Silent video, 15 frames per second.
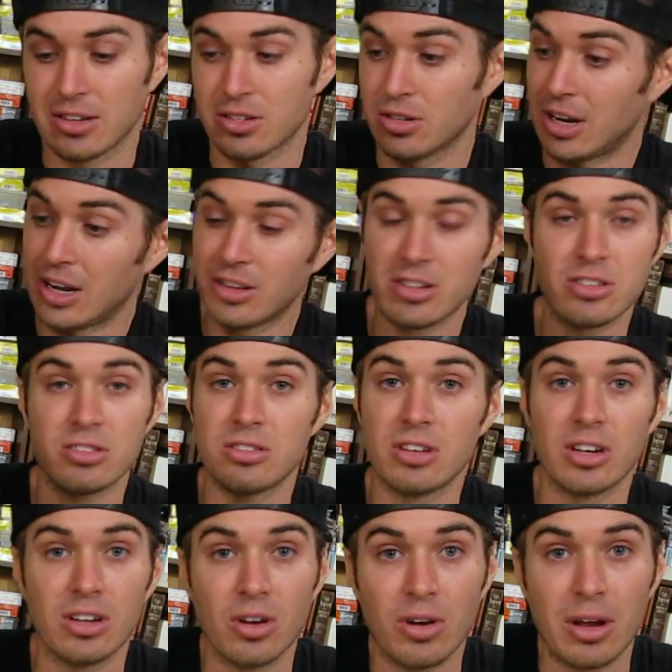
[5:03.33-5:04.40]
so now let's
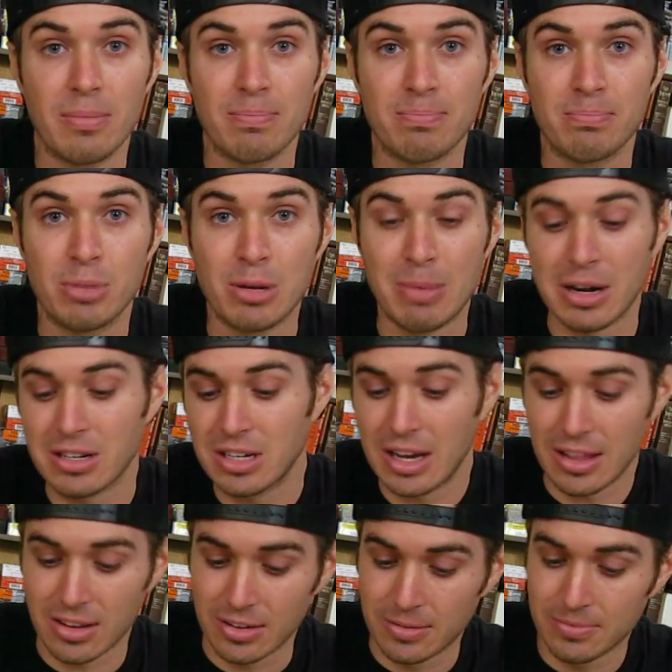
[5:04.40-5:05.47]
go ahead and put it back
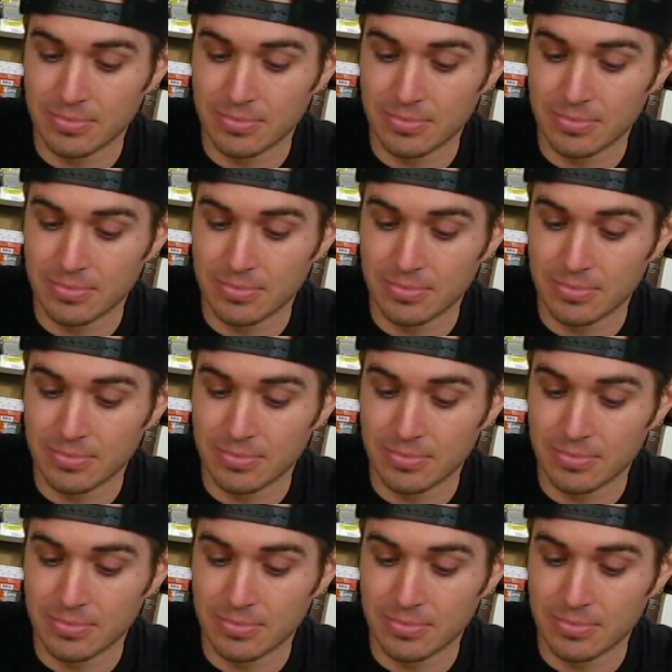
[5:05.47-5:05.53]
together.